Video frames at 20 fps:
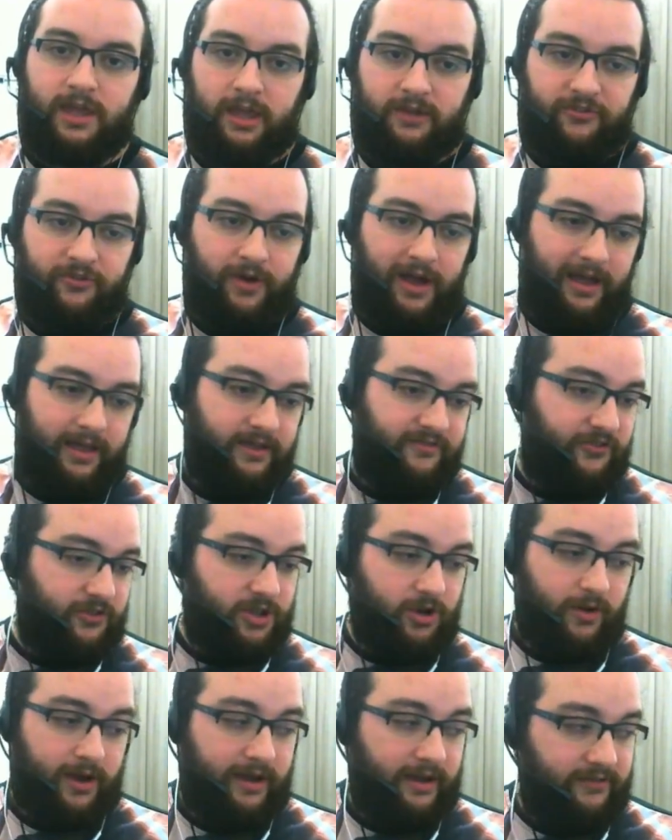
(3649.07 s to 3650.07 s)
If you
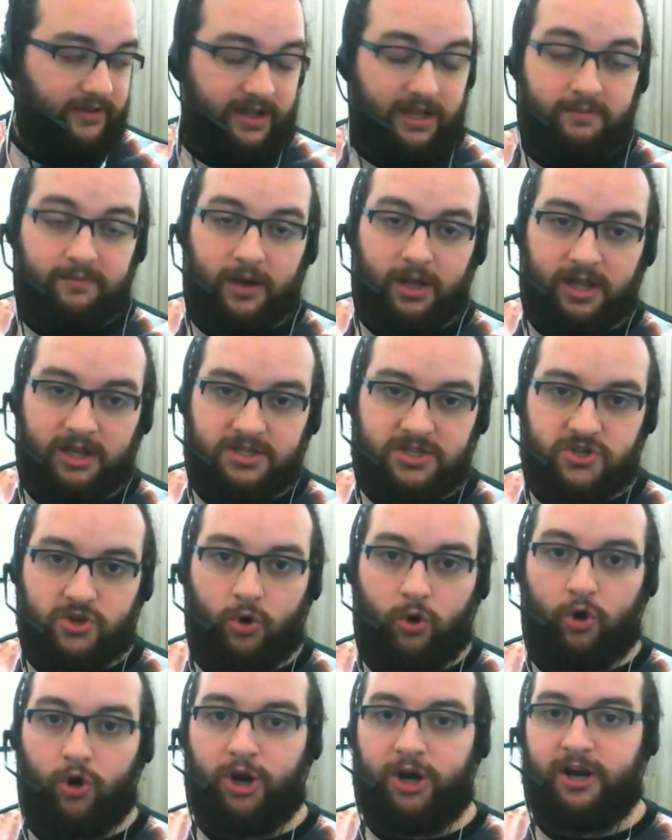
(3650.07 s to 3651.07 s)
don't have any bullets,
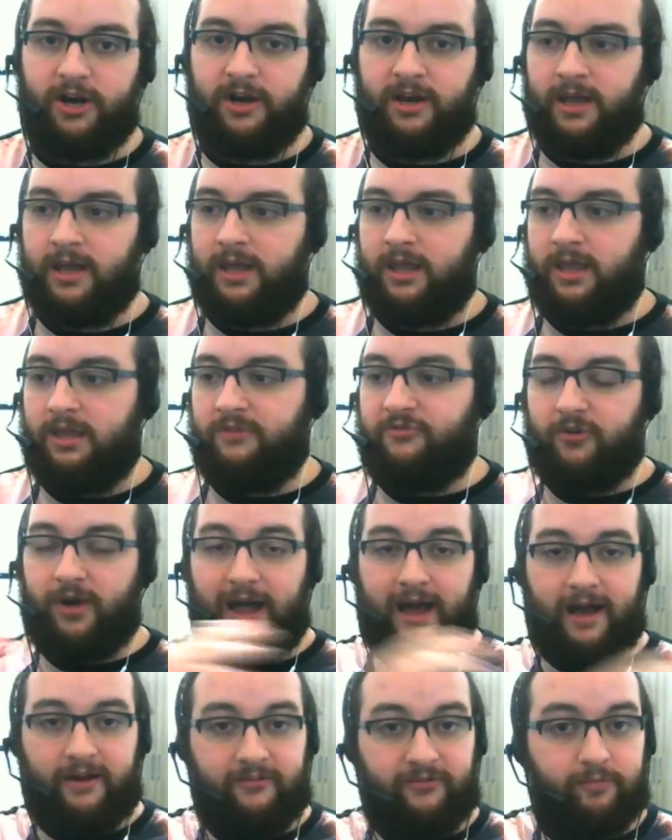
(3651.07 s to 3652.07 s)
or if you
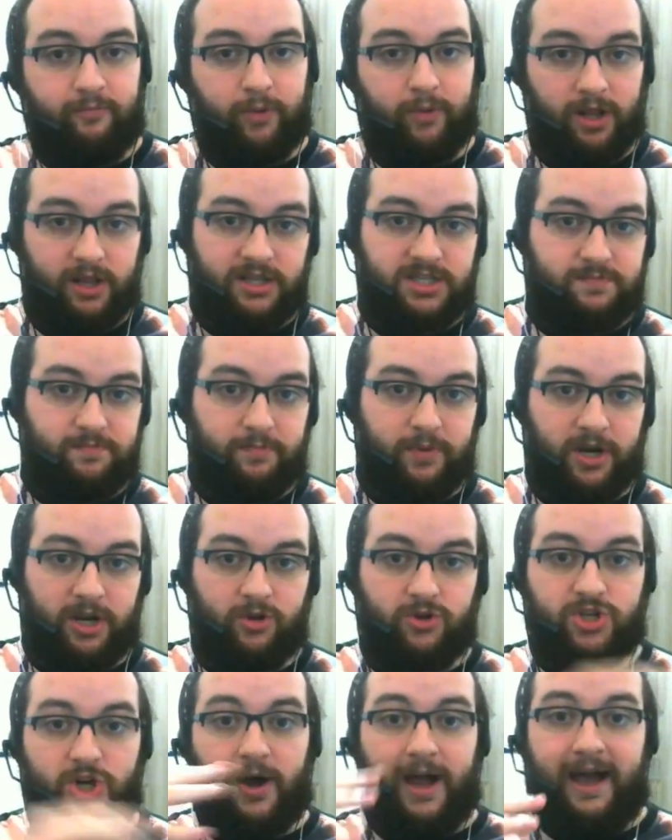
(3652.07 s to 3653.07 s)
have bullets but
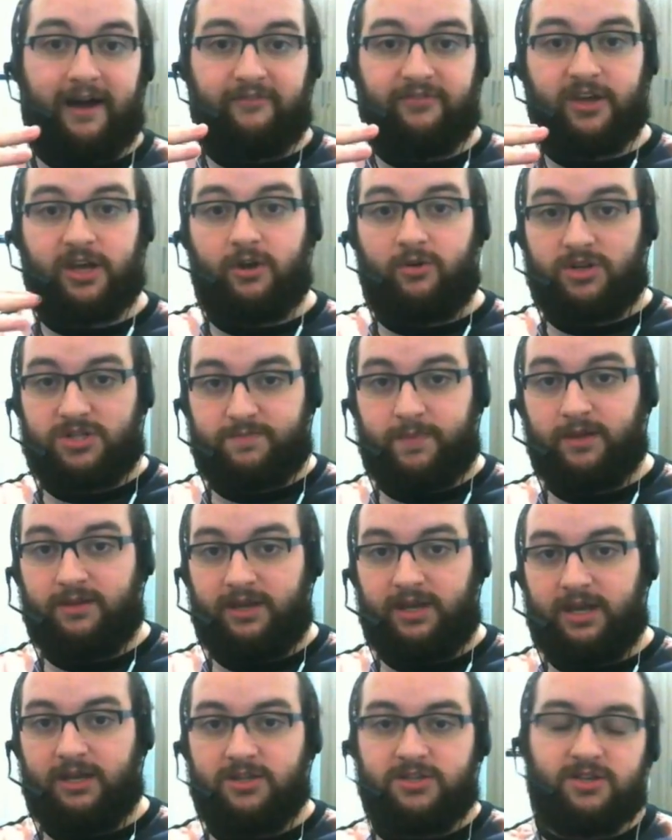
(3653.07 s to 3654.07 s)
you don't have the
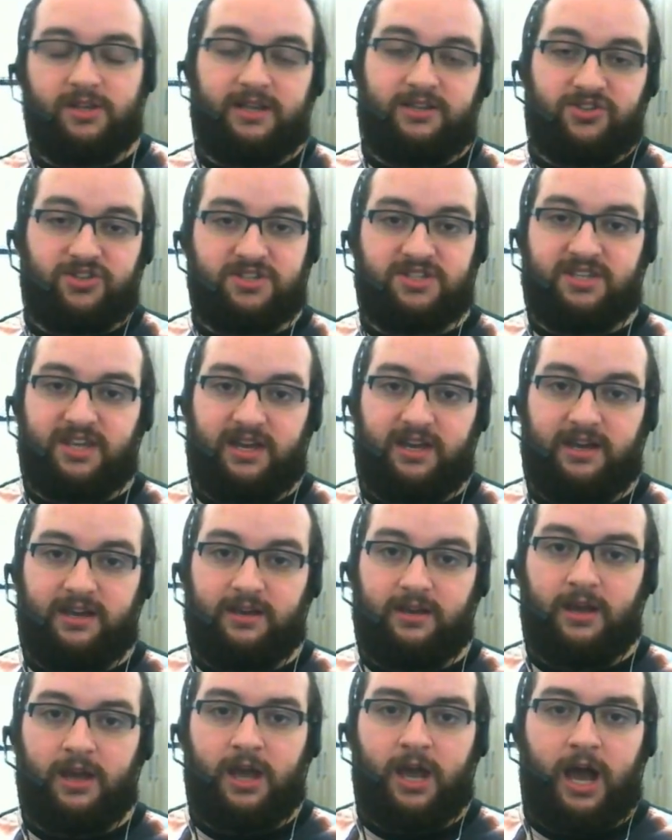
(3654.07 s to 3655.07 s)
corresponding gun, so let's just say
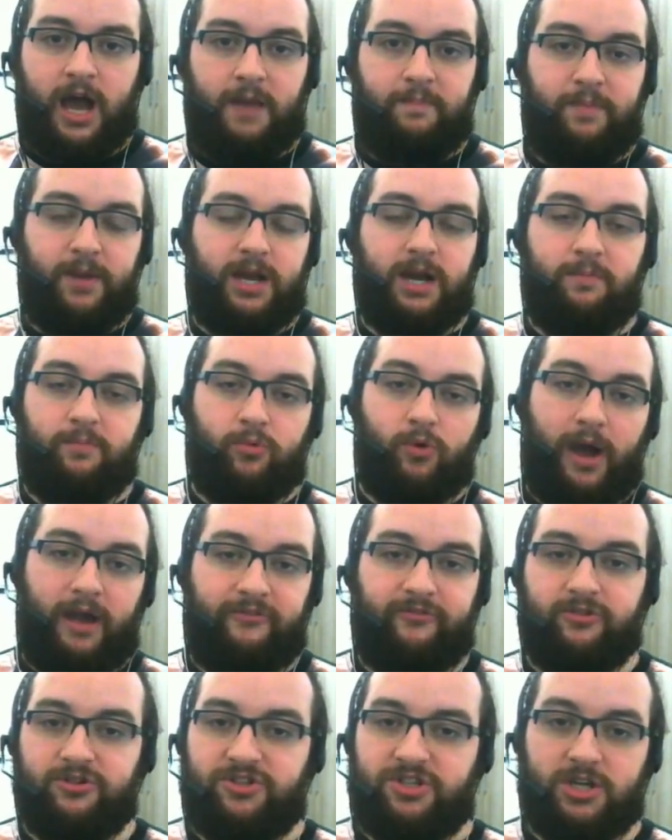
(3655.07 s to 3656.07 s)
I pick up
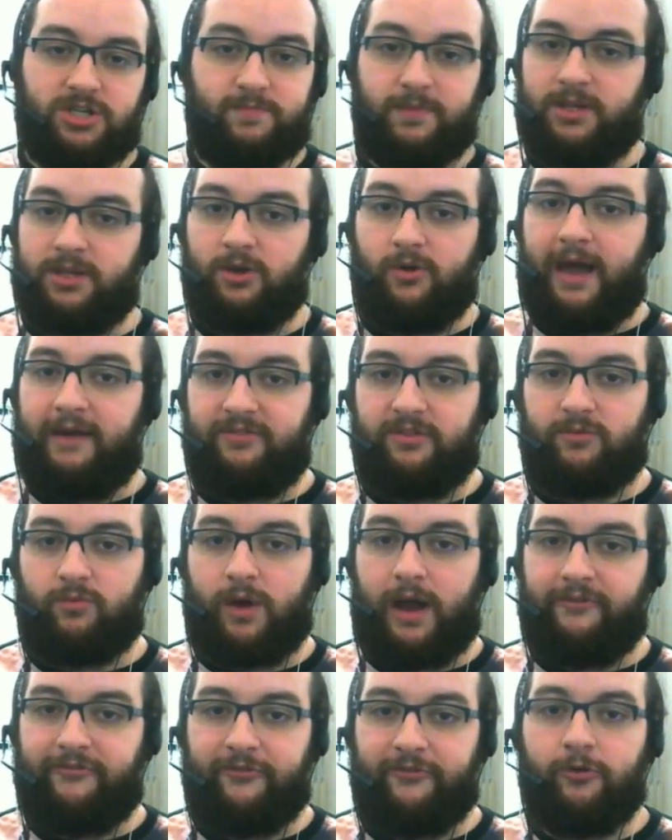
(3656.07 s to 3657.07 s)
rifle shells but don't have the
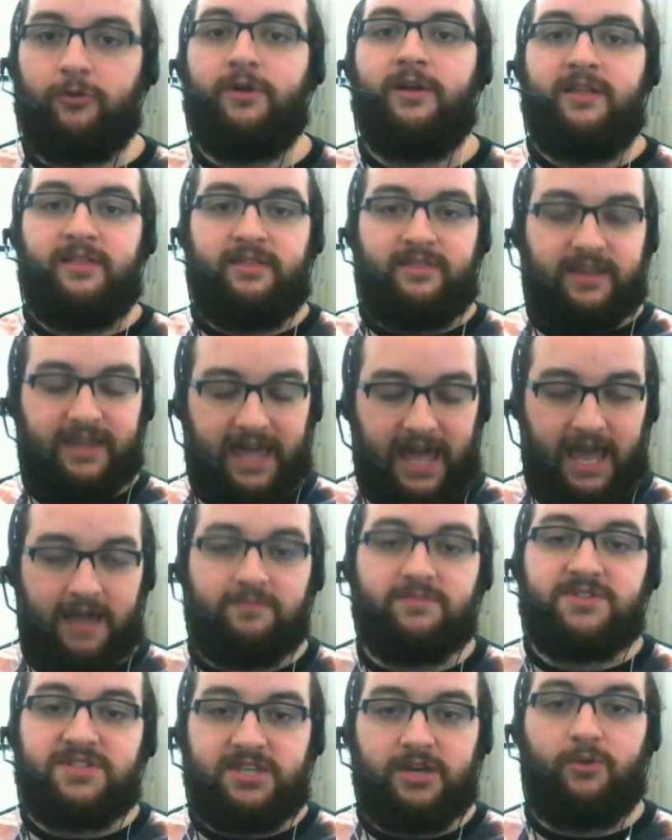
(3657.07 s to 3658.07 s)
rifle, the
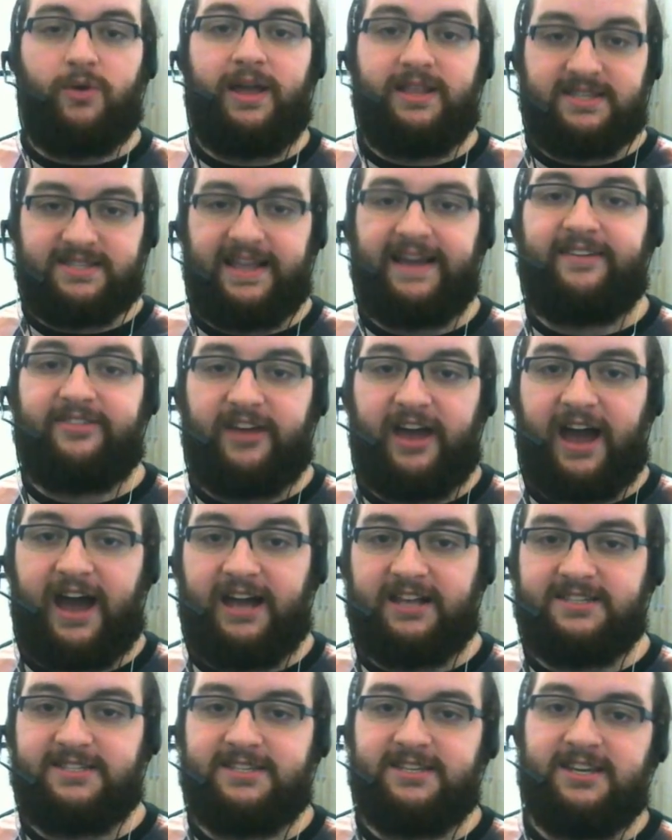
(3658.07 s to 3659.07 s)
game still ends like
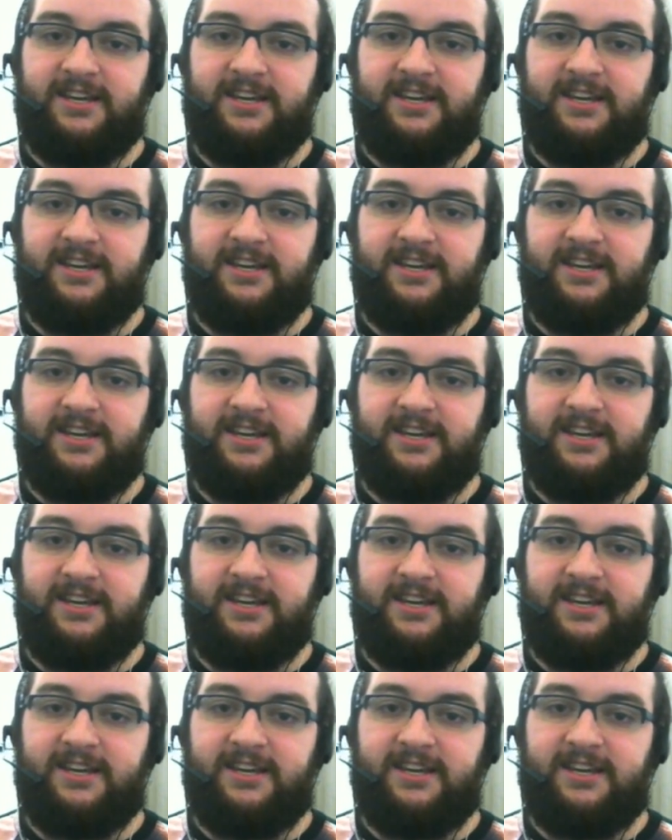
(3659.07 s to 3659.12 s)
that.